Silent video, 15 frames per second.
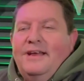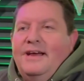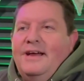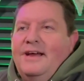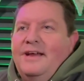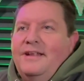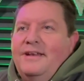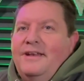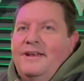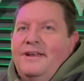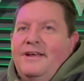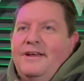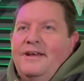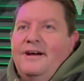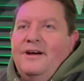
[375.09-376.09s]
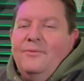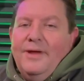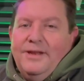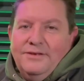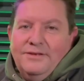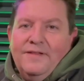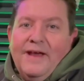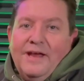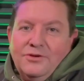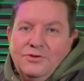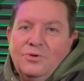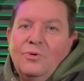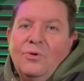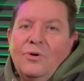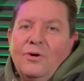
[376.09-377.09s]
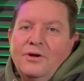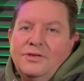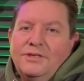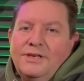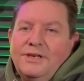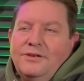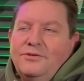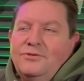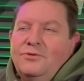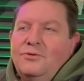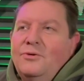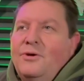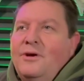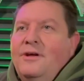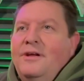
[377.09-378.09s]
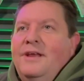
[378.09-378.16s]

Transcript: and I went to that tour. She did a tour,